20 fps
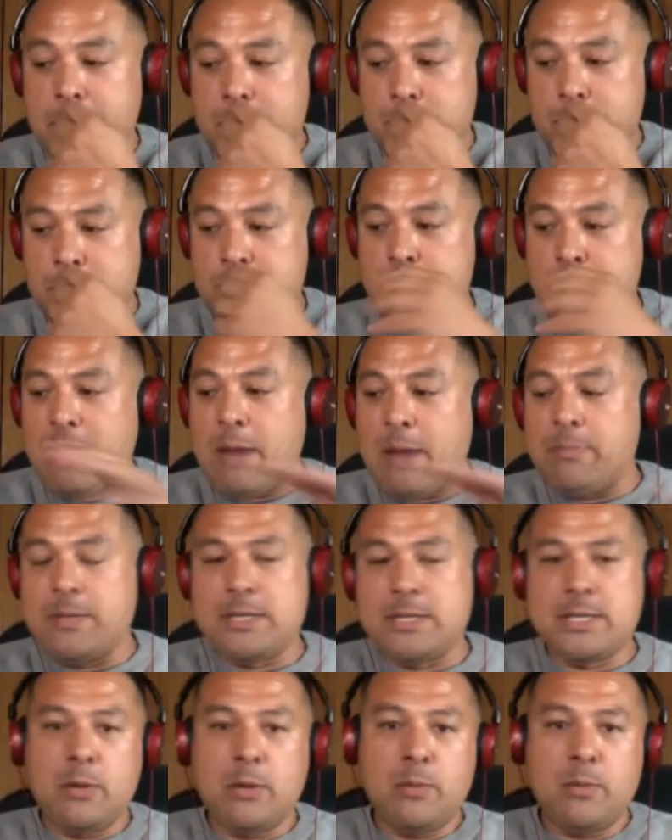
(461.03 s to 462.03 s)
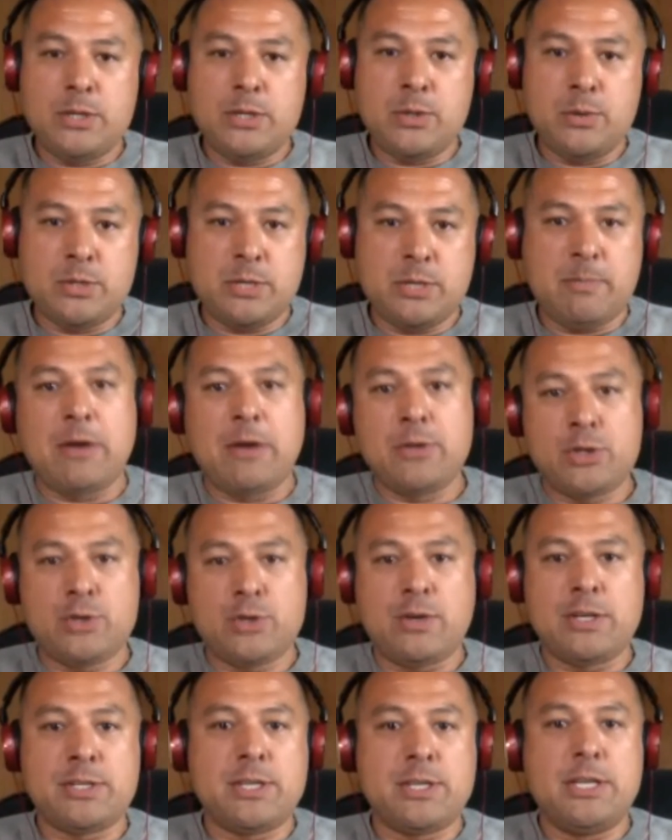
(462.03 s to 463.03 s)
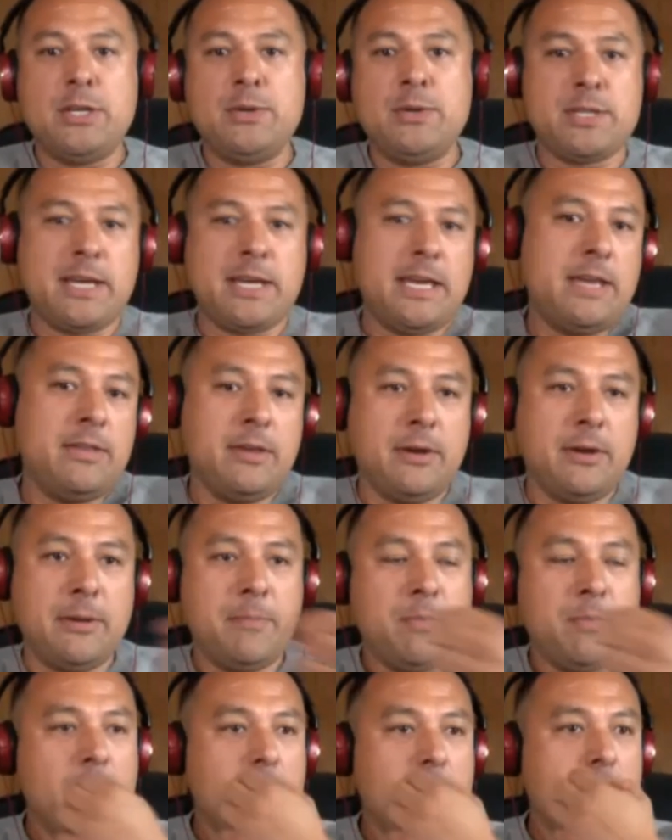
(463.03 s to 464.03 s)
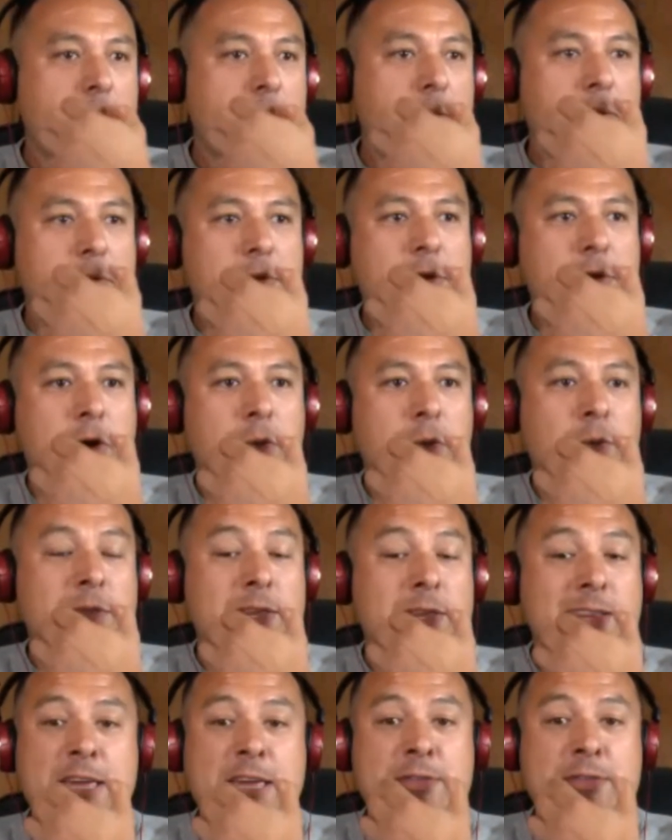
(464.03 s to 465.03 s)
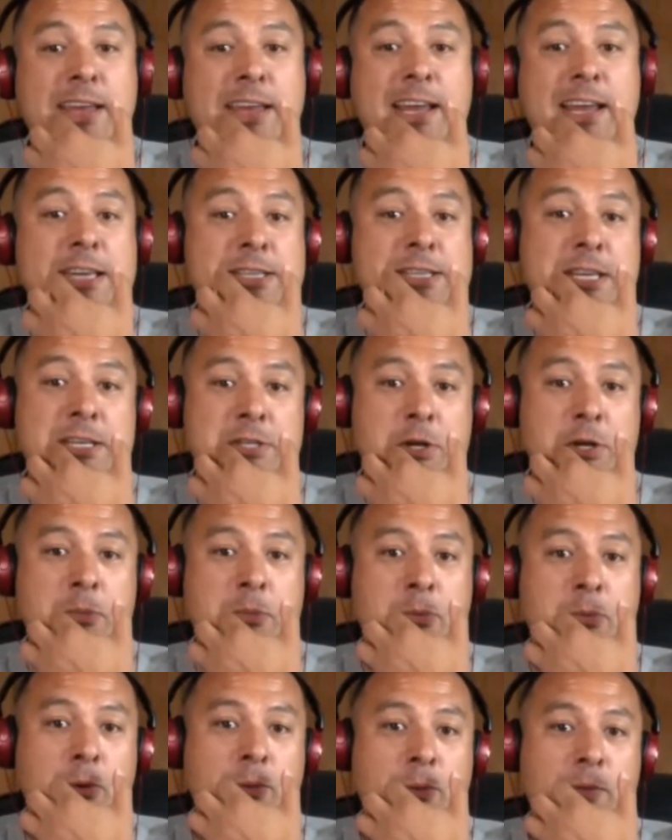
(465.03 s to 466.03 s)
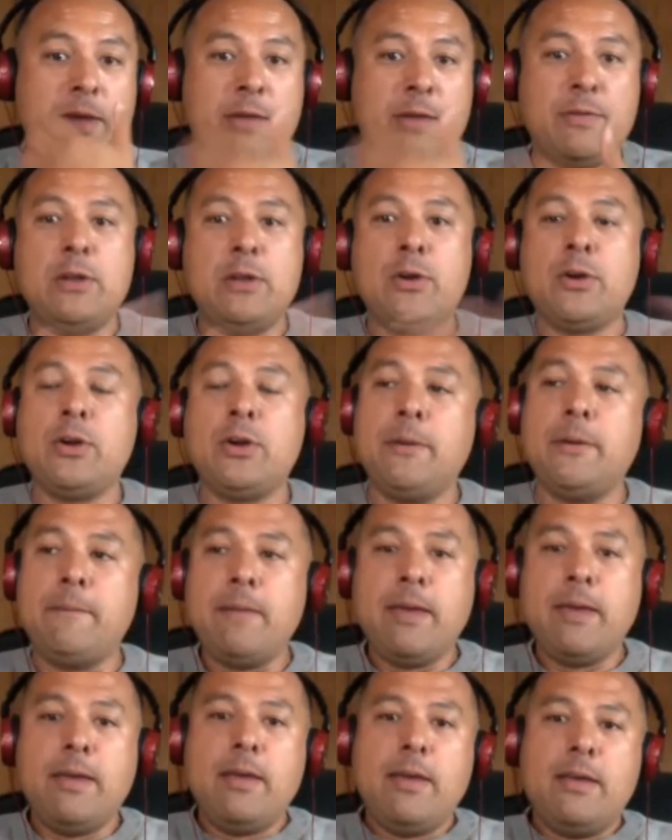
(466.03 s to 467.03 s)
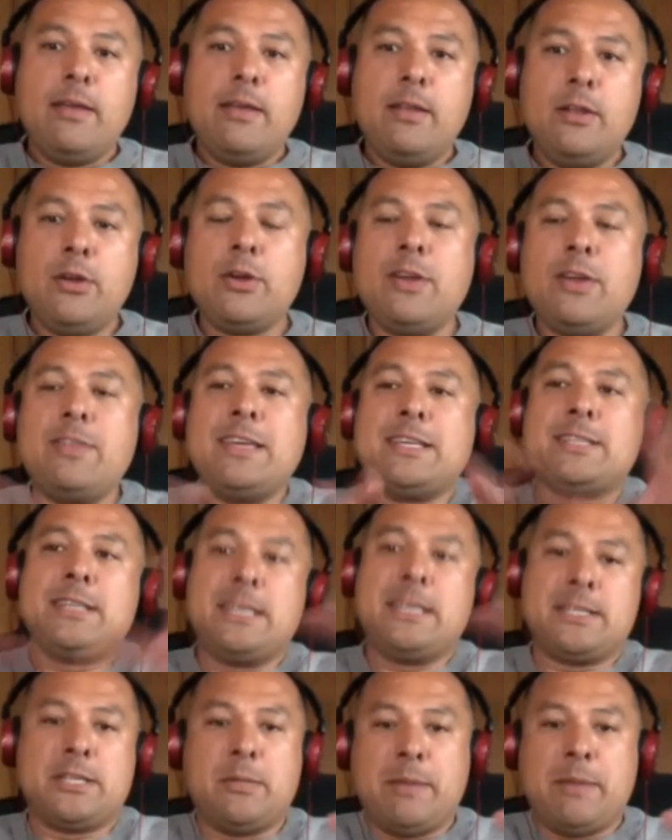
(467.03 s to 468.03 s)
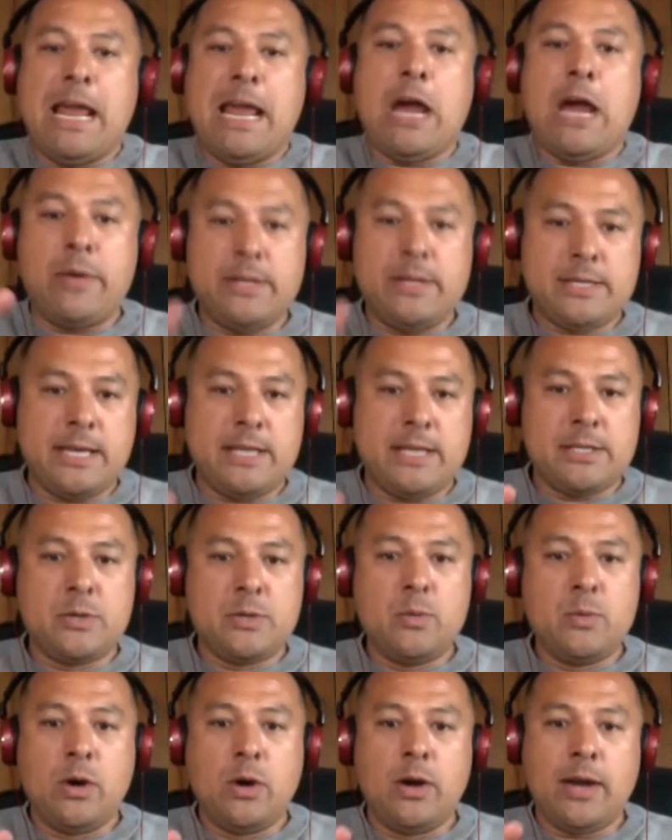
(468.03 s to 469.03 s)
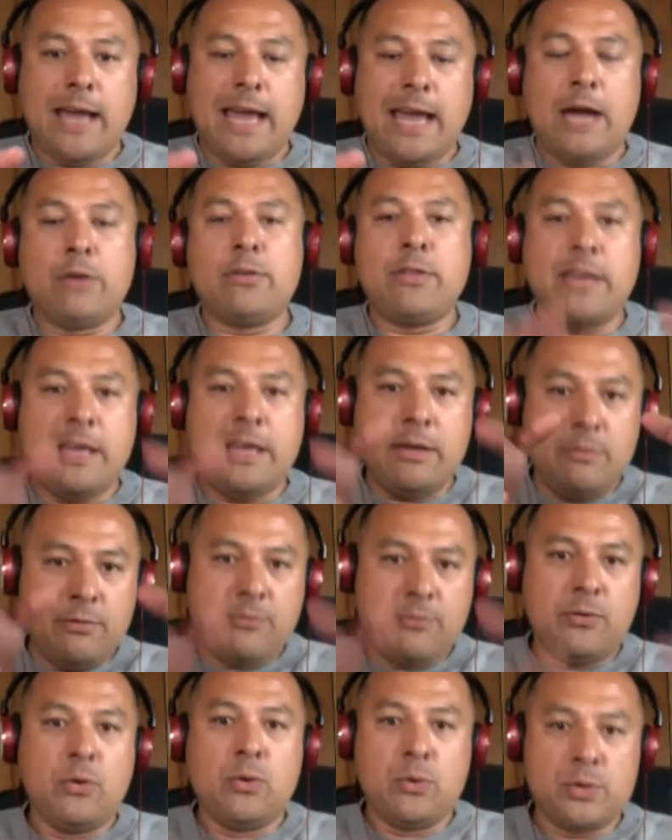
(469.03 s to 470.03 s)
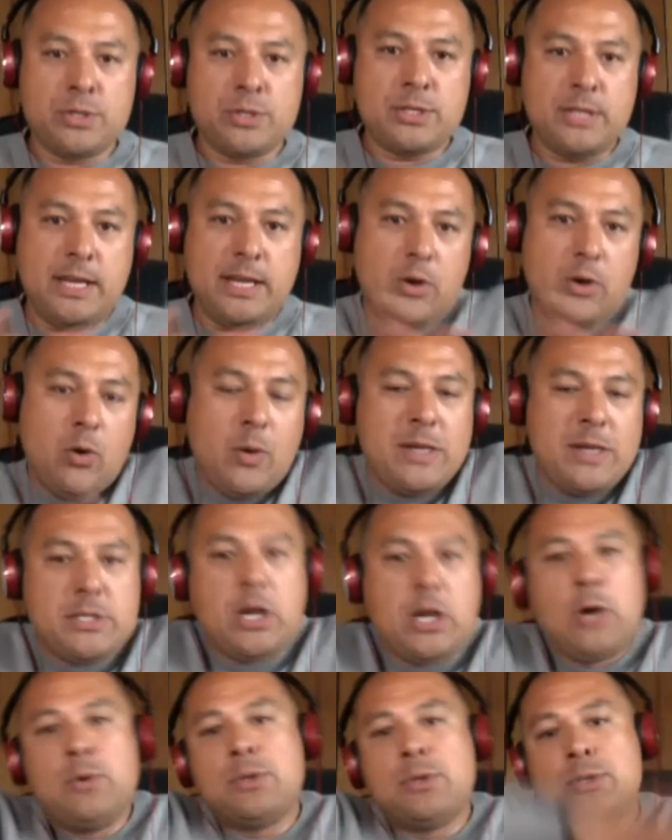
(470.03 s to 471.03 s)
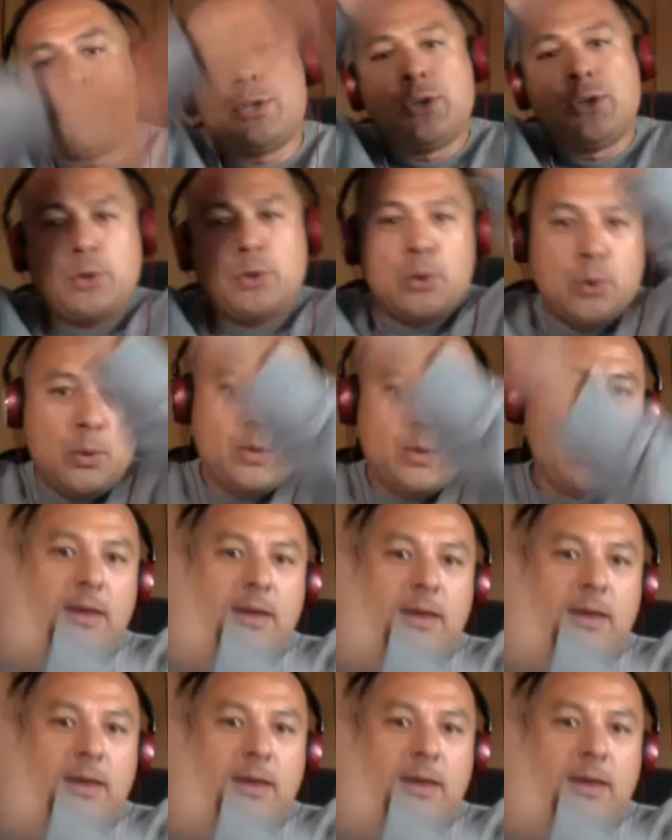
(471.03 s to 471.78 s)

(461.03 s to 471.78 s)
just to wrap this up, we talked about trust, and you saying that, with the DVLA as an example, if you look at this system and how it tends to work, how do they enforce? It always goes to